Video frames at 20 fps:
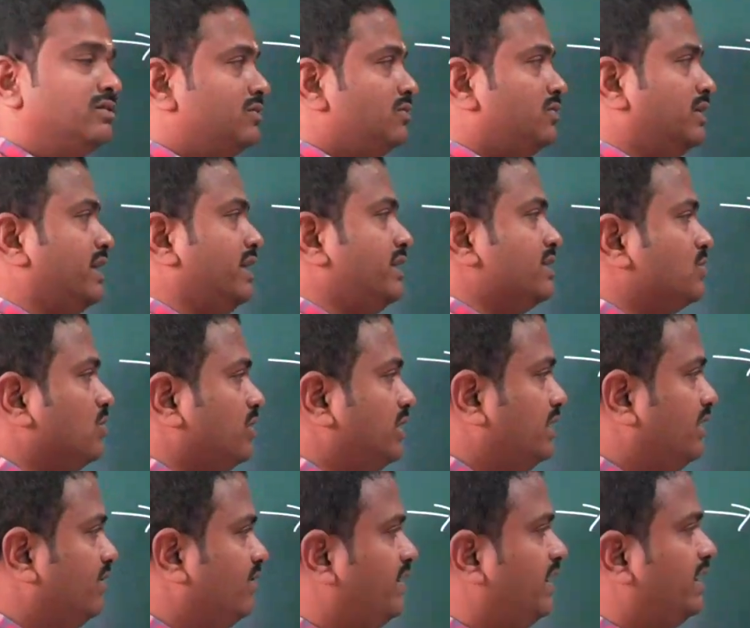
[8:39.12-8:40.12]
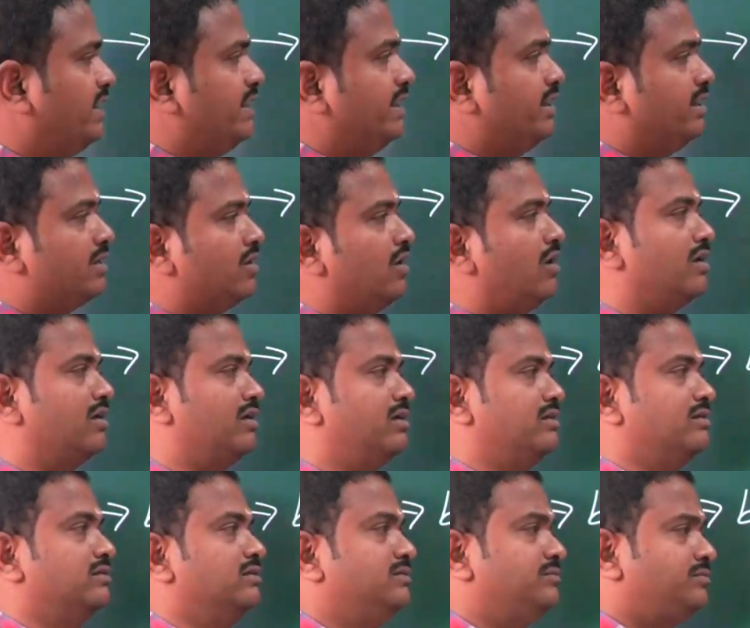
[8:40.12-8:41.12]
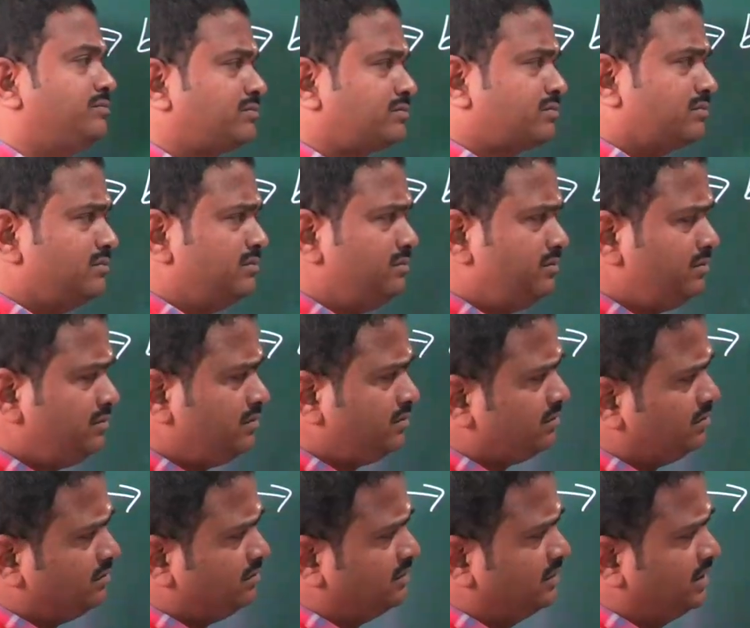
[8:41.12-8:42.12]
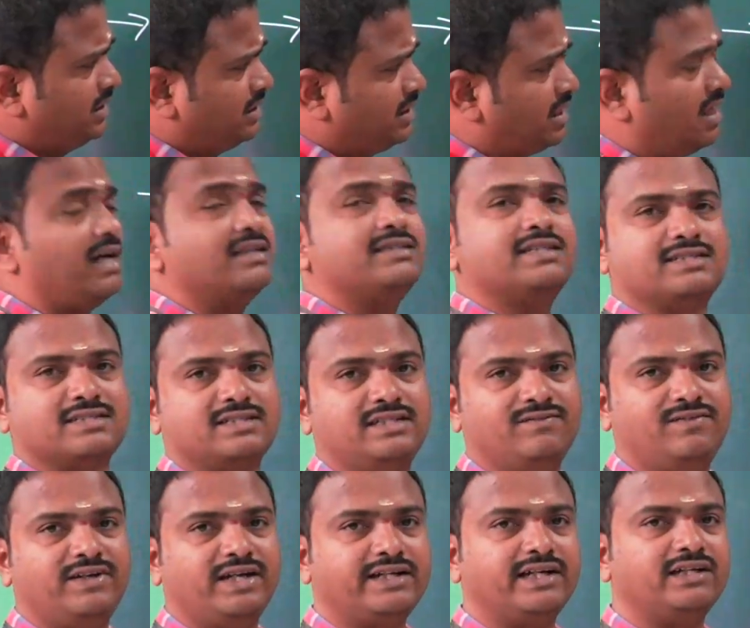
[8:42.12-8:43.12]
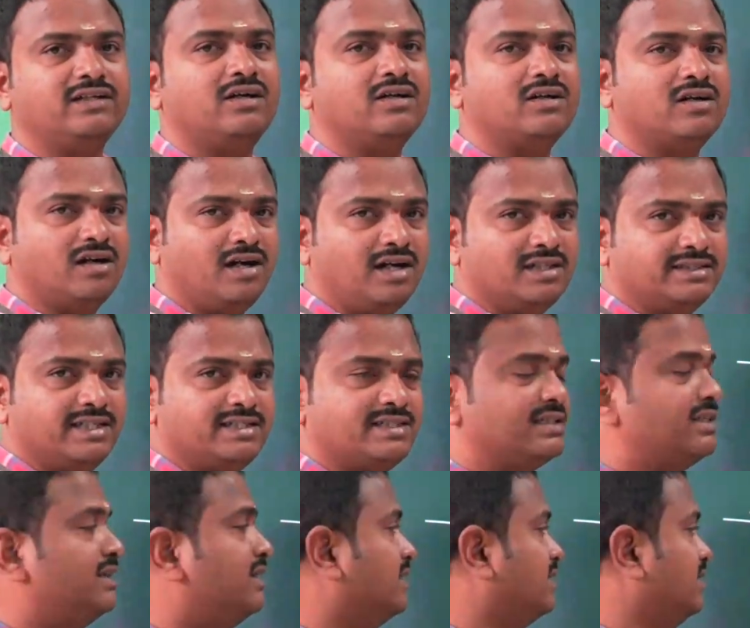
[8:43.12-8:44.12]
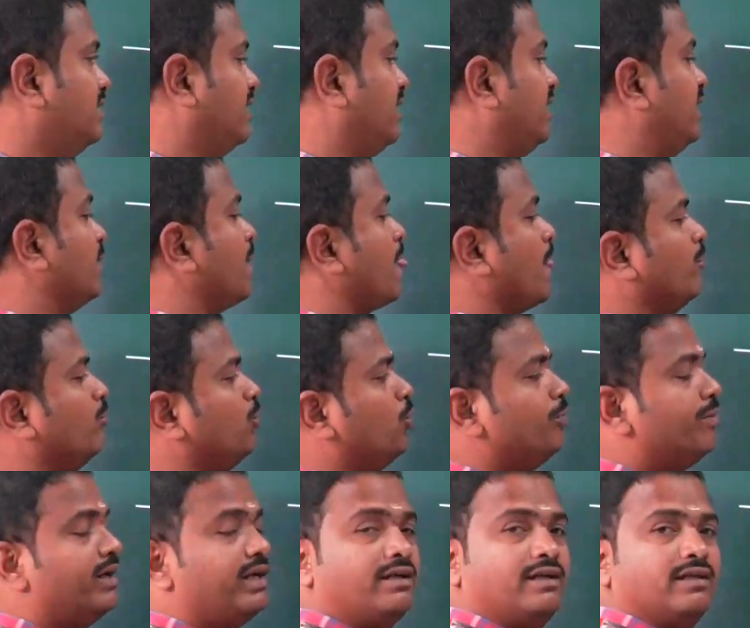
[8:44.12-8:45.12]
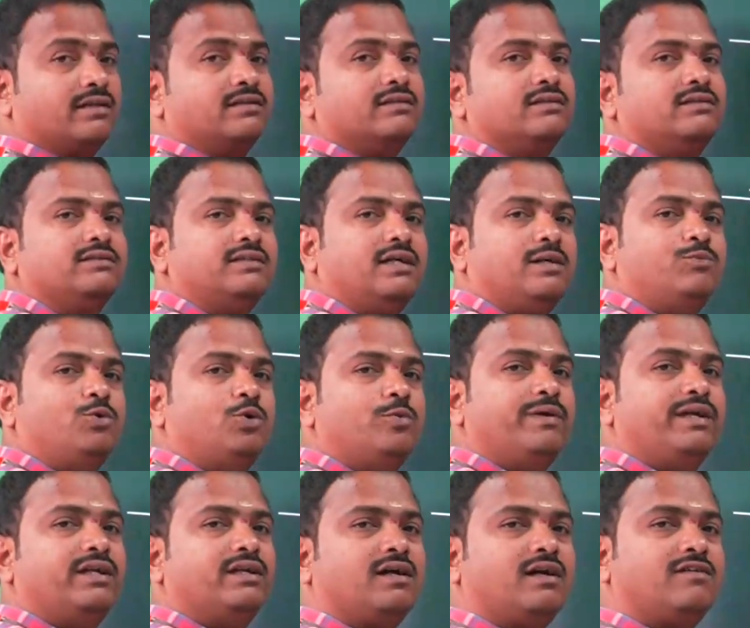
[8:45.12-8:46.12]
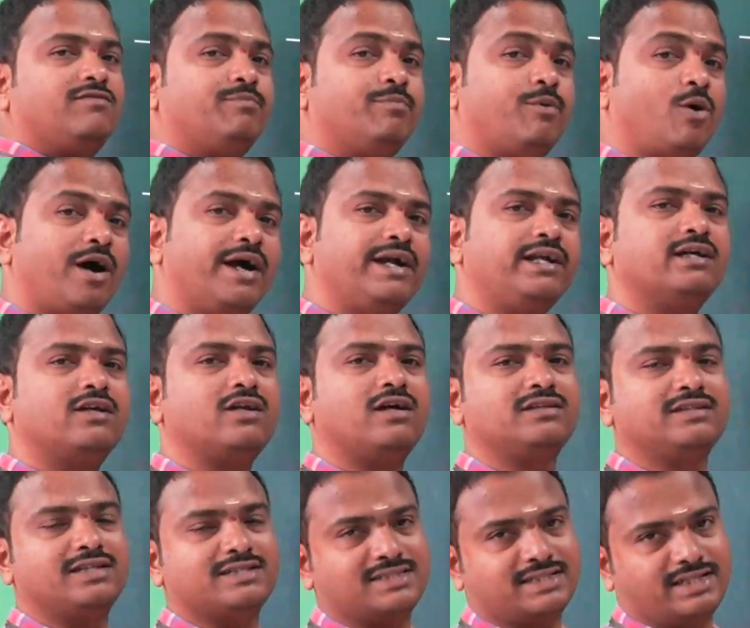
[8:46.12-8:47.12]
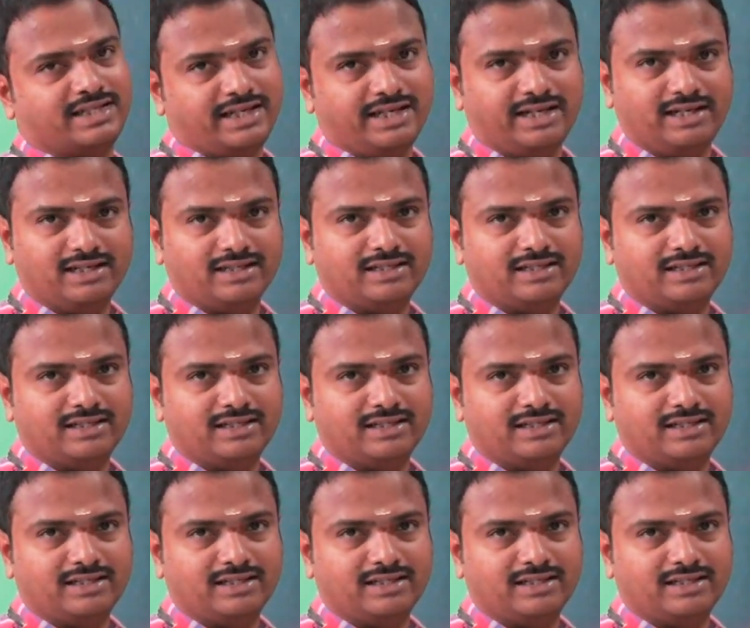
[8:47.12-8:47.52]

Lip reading: Okay, so deflecting torque causes the movement of pointer on the scale.